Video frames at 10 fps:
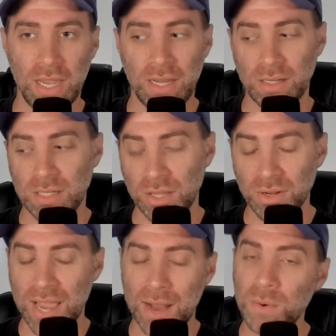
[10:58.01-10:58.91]
And Southern
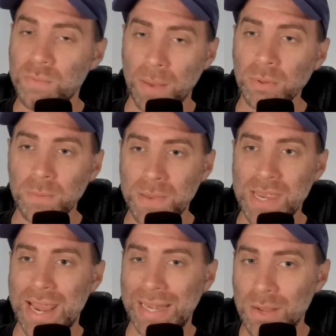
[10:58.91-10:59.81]
Cal would probably
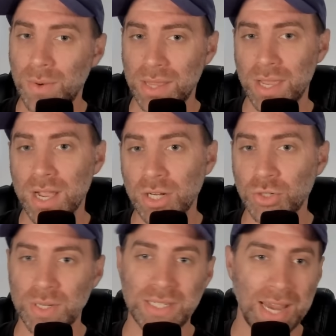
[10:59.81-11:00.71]
be anyone in the
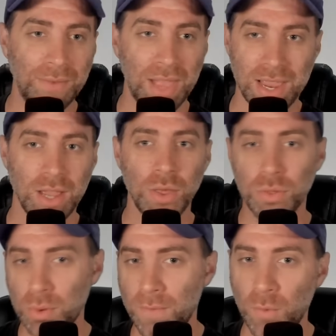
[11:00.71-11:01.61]
country save like
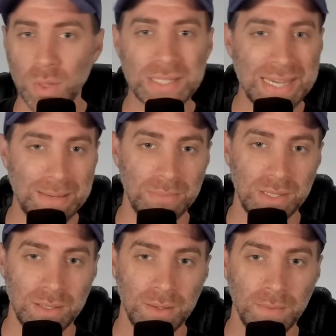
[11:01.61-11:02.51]
3 or 4 teams.